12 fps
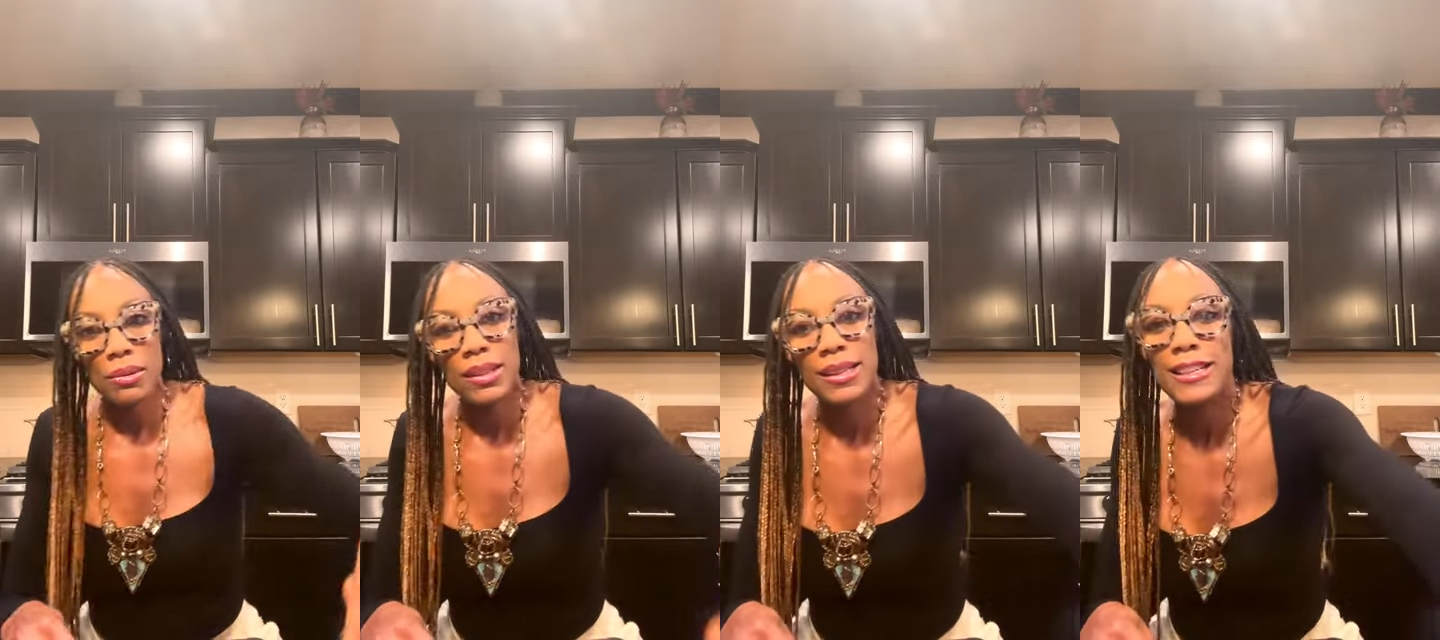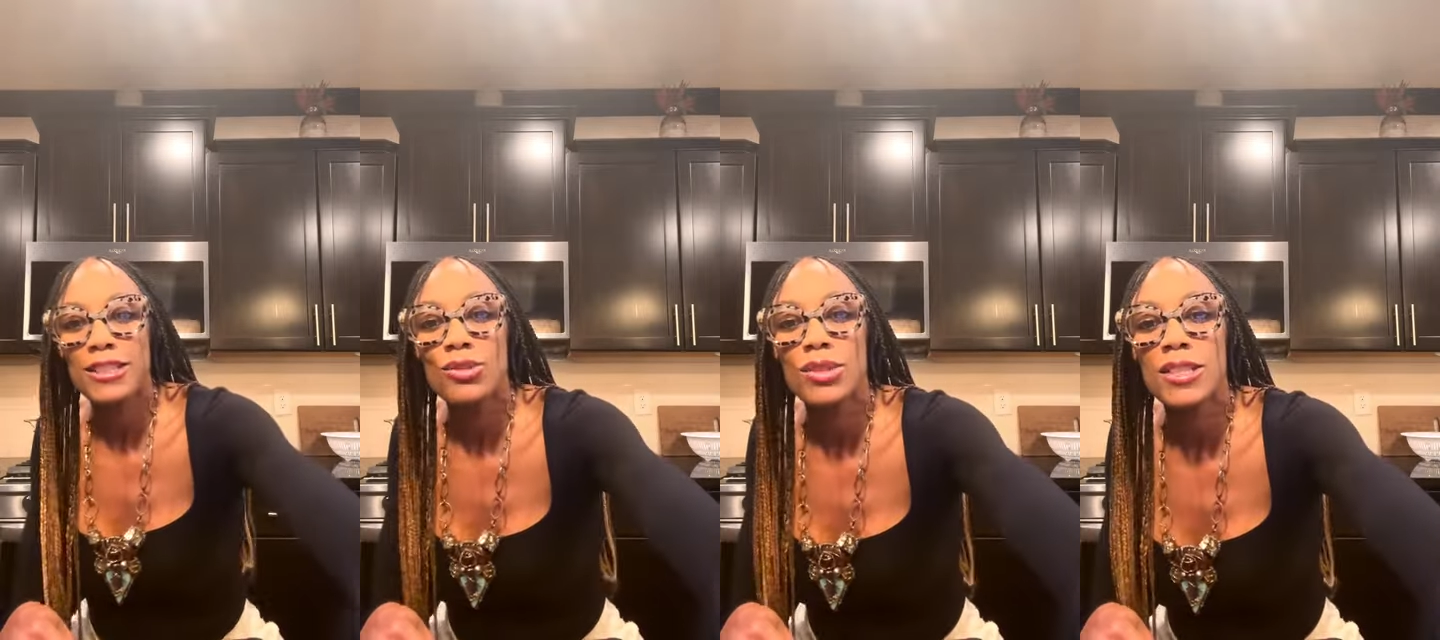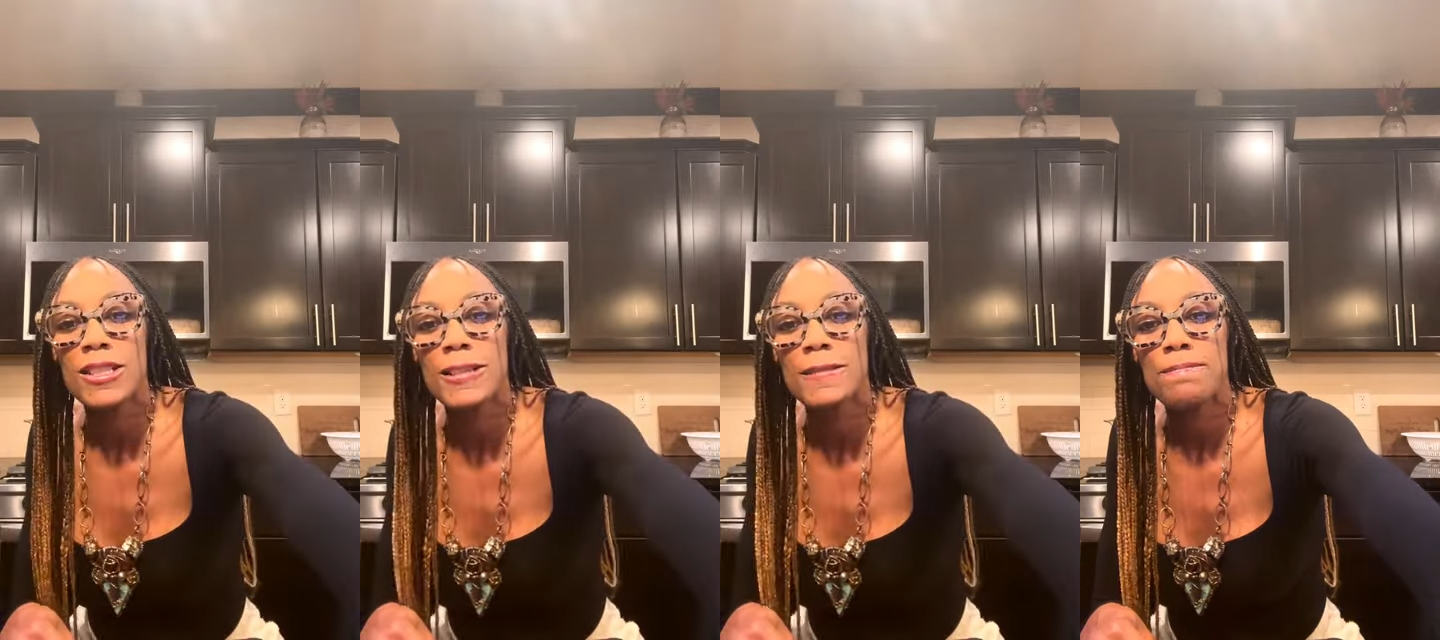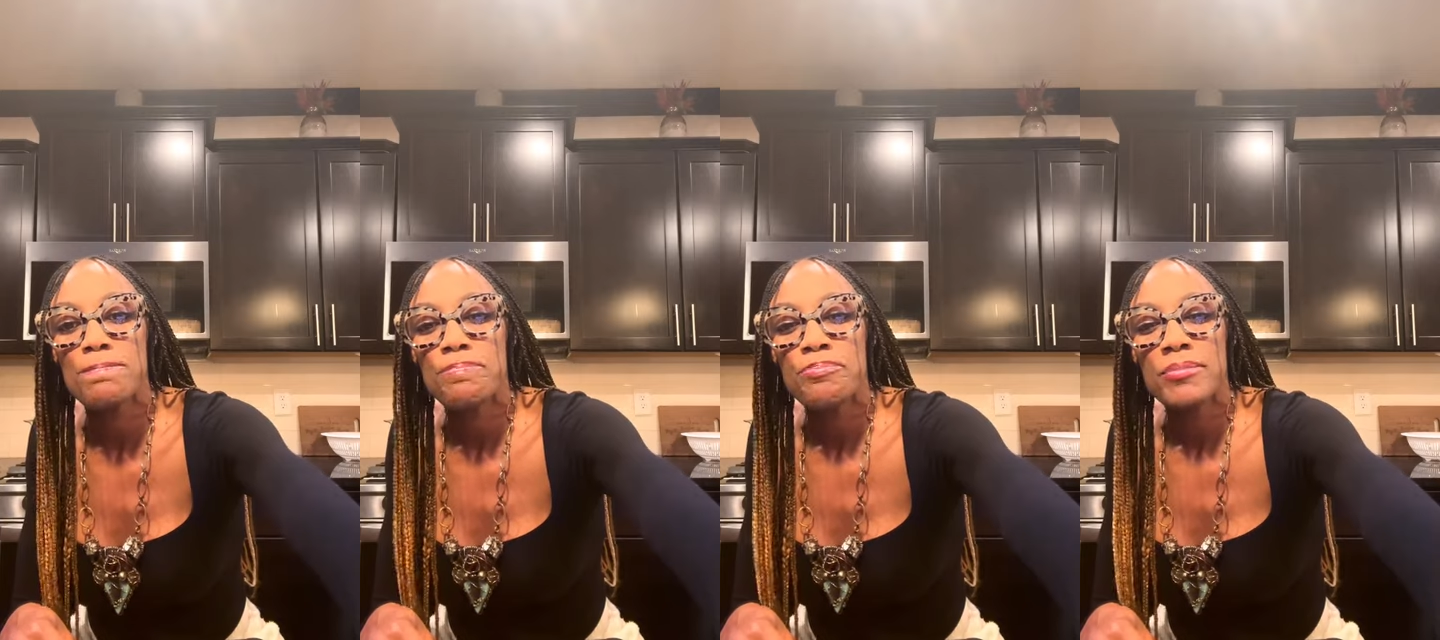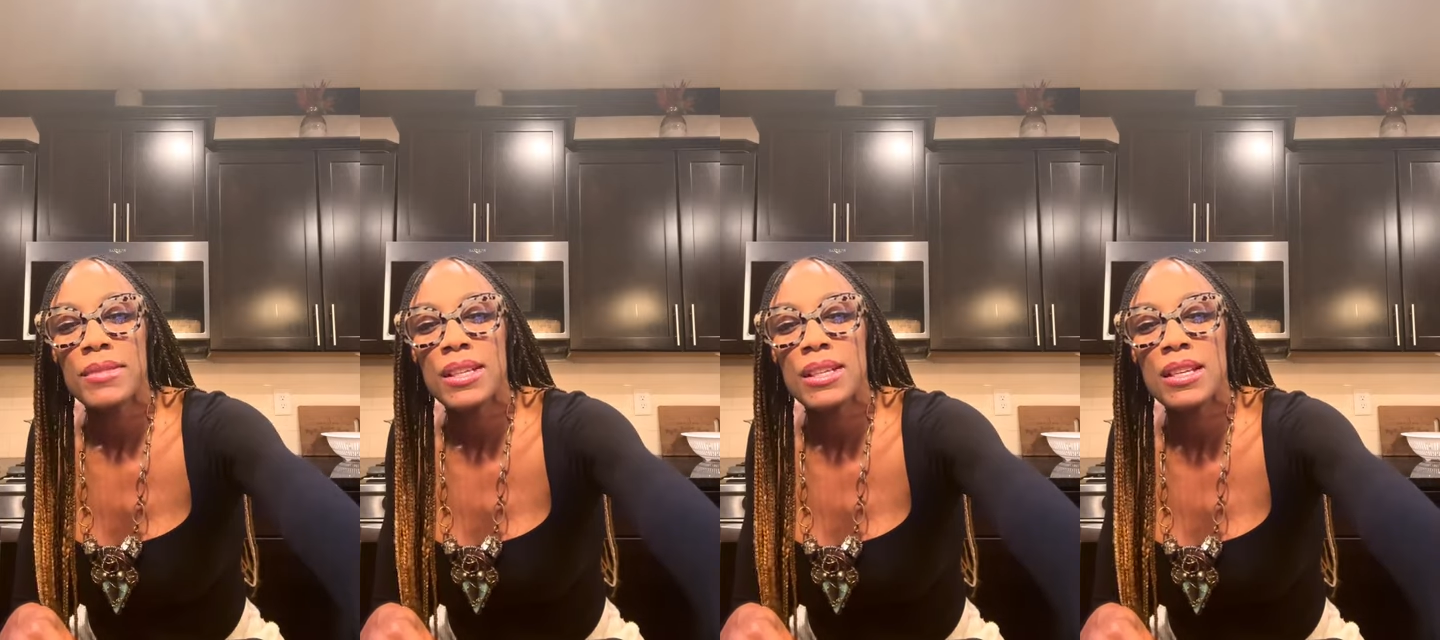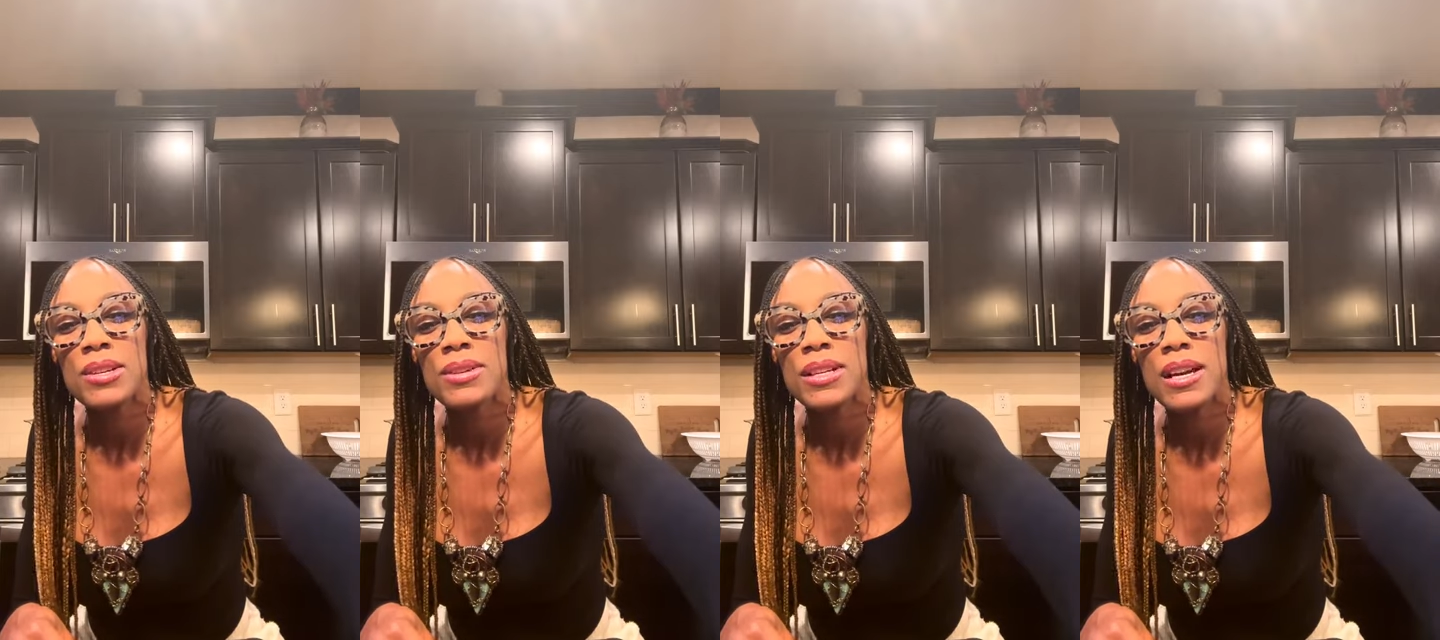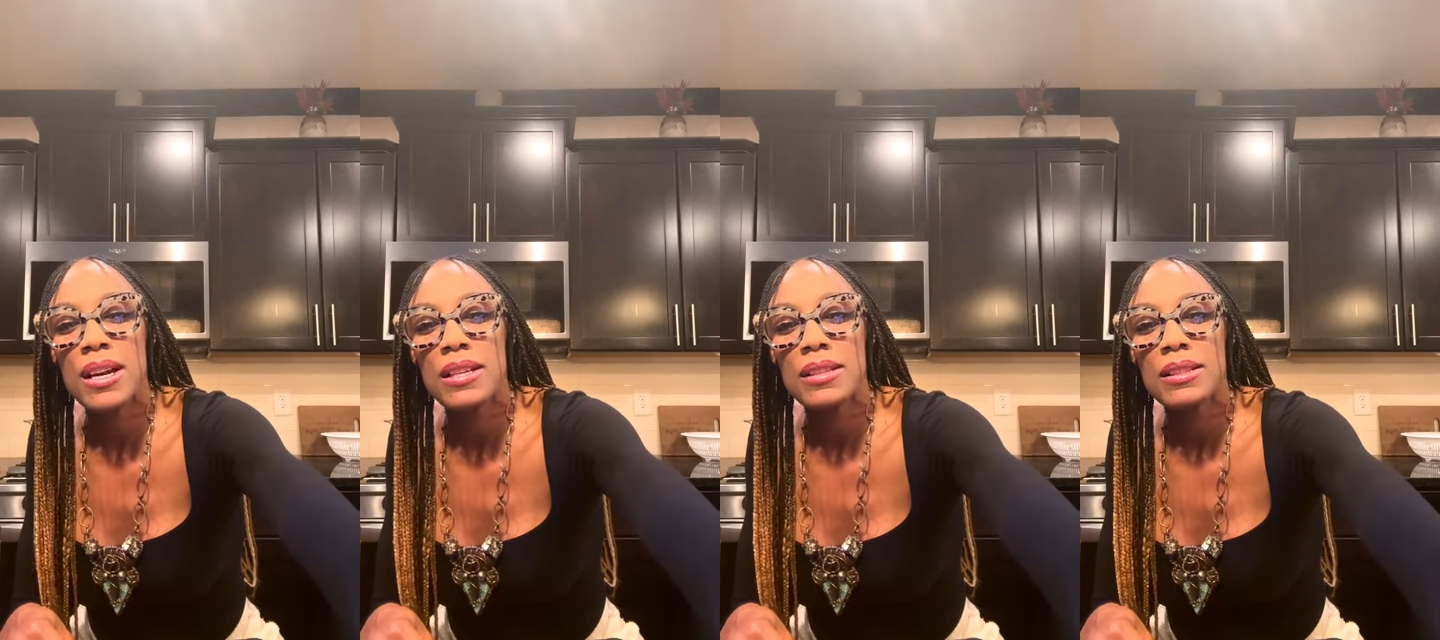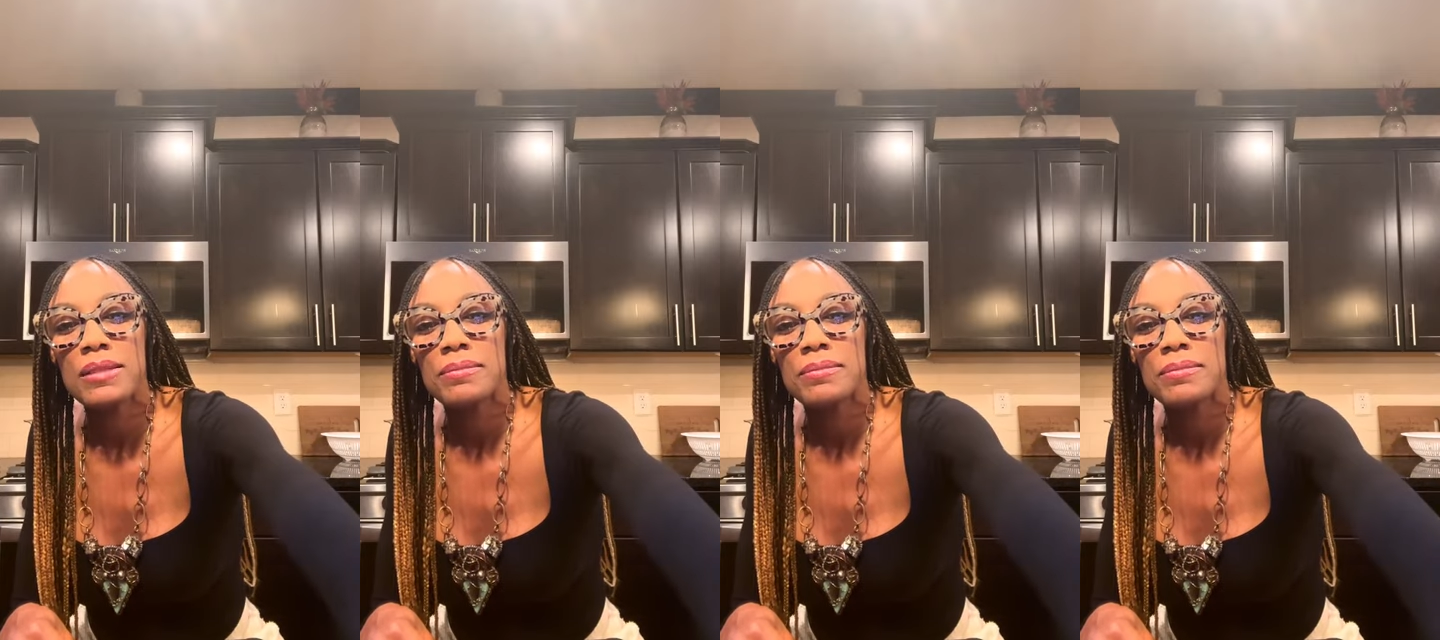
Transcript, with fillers: Really interested in hearing that.